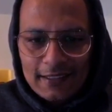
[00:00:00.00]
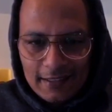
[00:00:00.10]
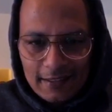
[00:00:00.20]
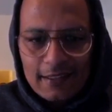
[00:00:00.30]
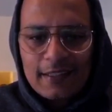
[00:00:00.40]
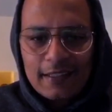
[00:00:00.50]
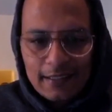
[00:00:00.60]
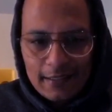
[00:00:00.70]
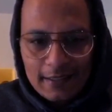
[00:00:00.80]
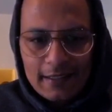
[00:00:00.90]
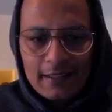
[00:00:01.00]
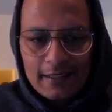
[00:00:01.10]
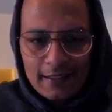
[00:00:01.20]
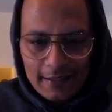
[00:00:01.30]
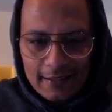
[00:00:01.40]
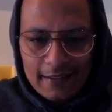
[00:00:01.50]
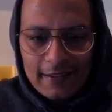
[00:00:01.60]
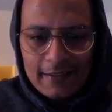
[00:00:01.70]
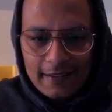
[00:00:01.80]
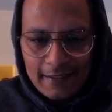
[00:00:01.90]

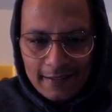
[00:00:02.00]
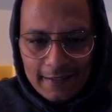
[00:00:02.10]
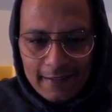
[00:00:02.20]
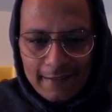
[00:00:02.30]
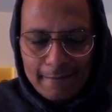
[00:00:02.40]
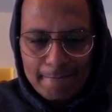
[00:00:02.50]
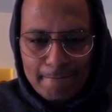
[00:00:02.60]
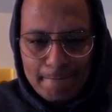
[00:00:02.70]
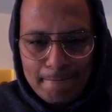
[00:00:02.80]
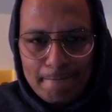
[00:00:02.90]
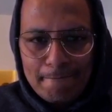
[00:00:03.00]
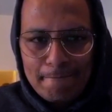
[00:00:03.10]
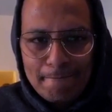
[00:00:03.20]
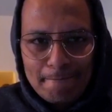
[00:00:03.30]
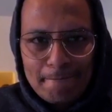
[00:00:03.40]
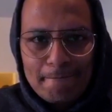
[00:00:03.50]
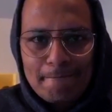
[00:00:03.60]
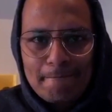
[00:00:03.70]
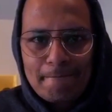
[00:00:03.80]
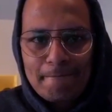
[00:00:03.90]

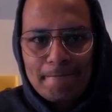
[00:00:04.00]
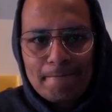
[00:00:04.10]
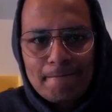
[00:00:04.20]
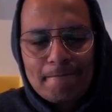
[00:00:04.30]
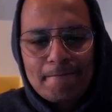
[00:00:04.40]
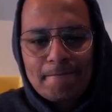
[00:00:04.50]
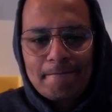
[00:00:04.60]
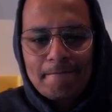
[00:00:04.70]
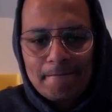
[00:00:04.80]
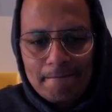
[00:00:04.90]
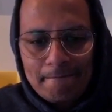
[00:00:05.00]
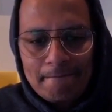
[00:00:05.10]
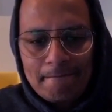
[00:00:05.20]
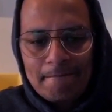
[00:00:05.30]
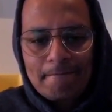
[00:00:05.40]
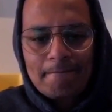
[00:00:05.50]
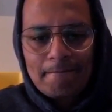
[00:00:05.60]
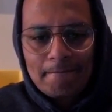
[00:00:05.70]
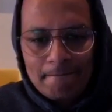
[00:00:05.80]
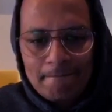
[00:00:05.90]

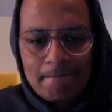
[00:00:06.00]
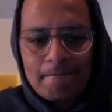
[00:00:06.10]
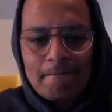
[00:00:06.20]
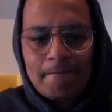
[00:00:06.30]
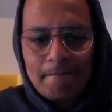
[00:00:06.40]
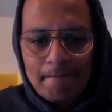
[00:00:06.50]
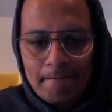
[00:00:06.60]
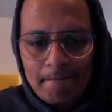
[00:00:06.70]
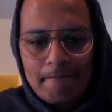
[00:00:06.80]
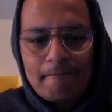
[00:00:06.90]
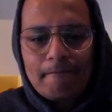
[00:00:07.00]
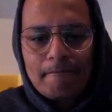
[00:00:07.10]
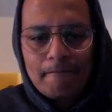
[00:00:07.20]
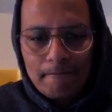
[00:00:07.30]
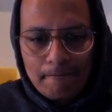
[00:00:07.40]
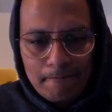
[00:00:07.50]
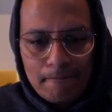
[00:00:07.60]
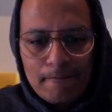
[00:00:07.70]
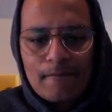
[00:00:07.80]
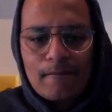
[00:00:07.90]
[no speech]